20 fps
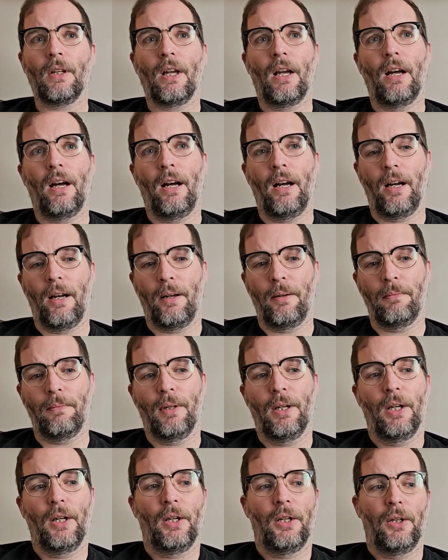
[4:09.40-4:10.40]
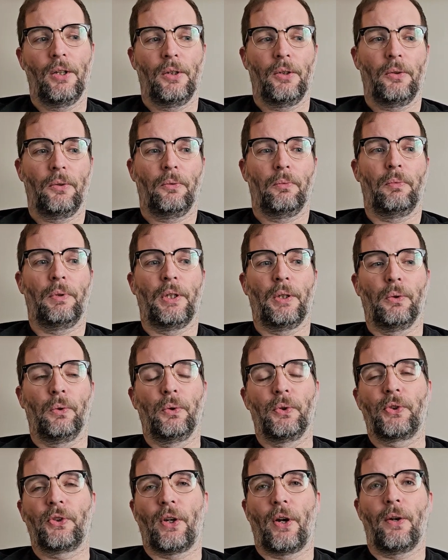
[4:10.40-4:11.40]
Um, we
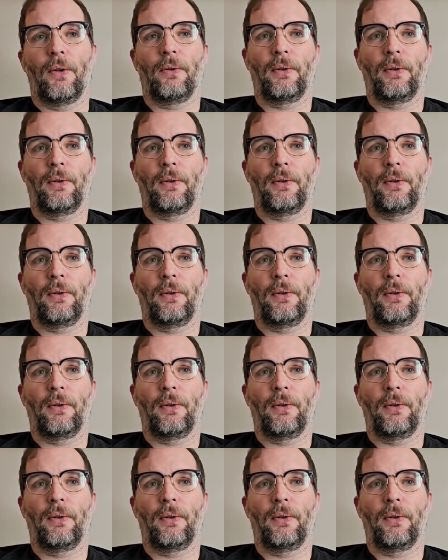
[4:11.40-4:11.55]
also